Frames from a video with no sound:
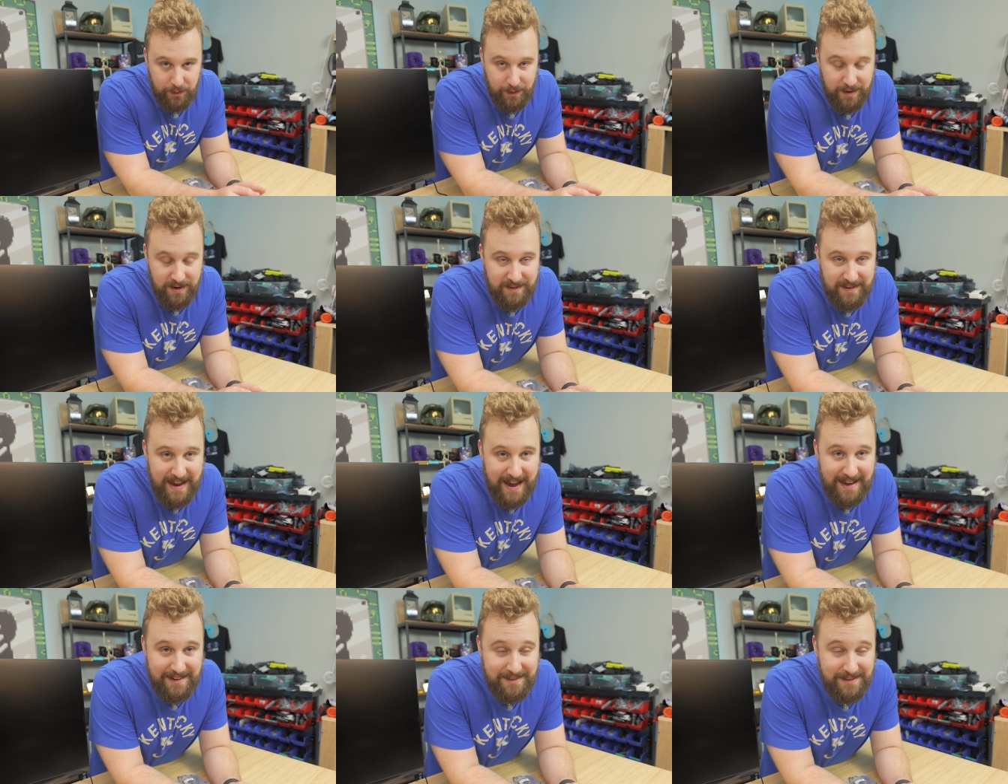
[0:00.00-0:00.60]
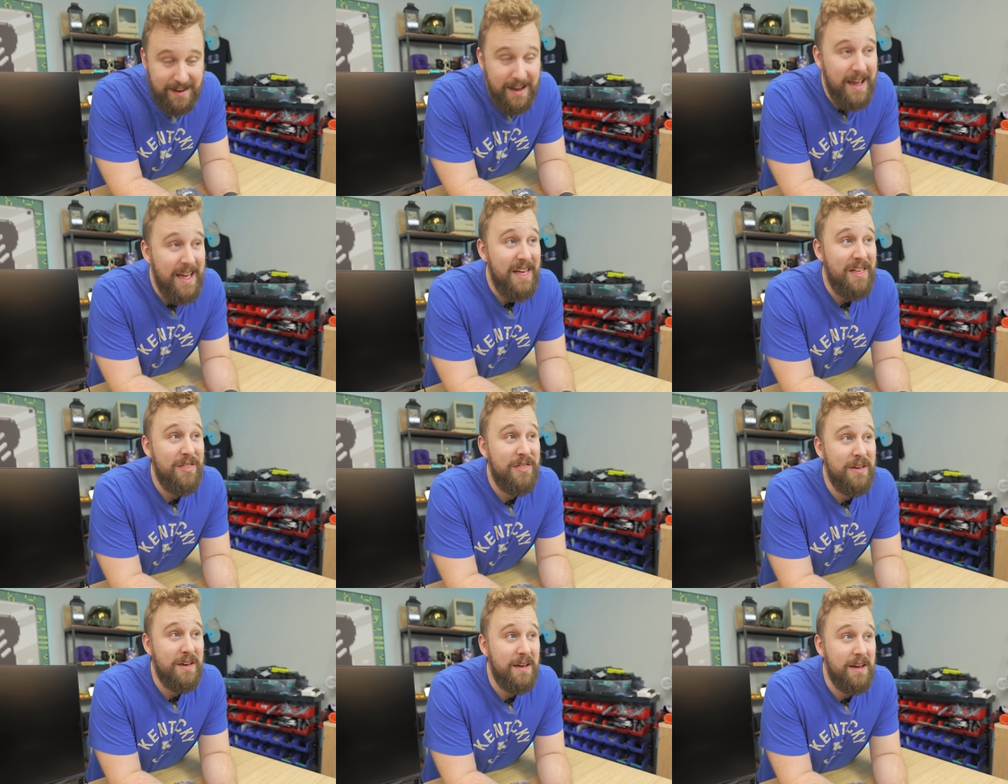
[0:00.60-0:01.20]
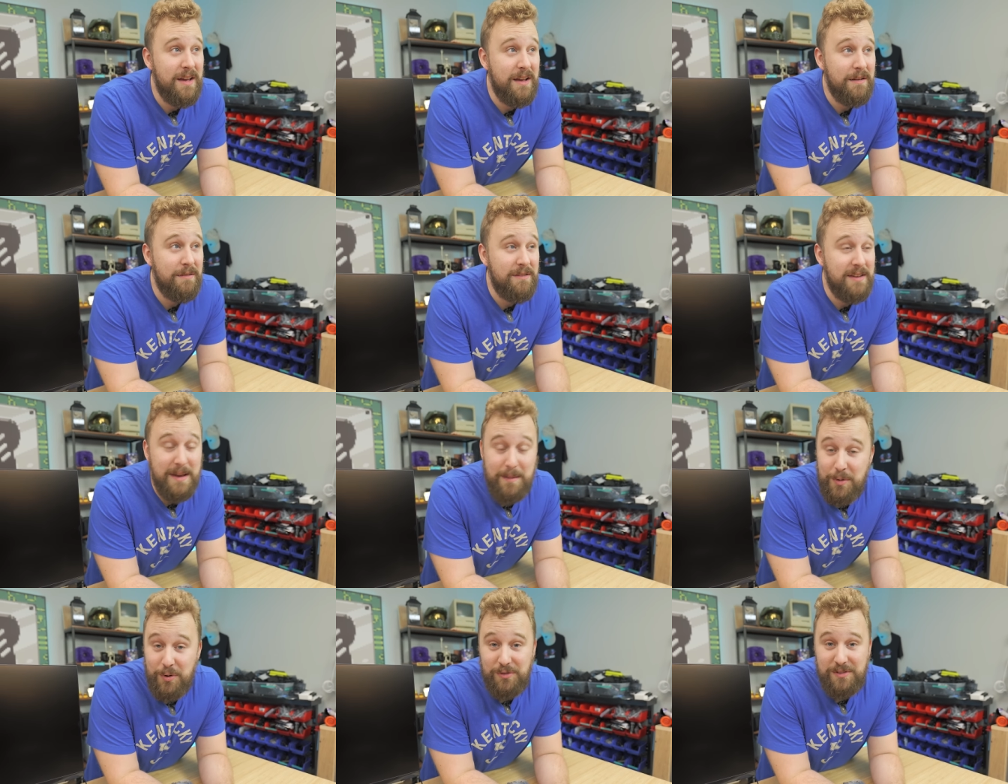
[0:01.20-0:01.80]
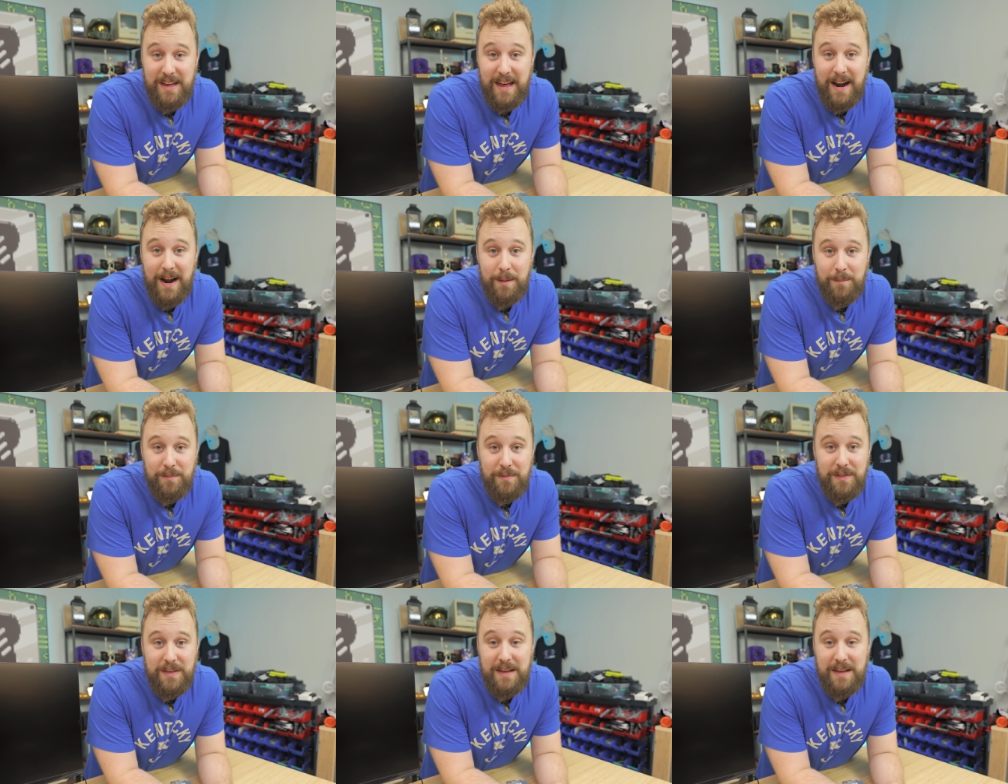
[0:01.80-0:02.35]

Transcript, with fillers: We're gonna test the Temu setup,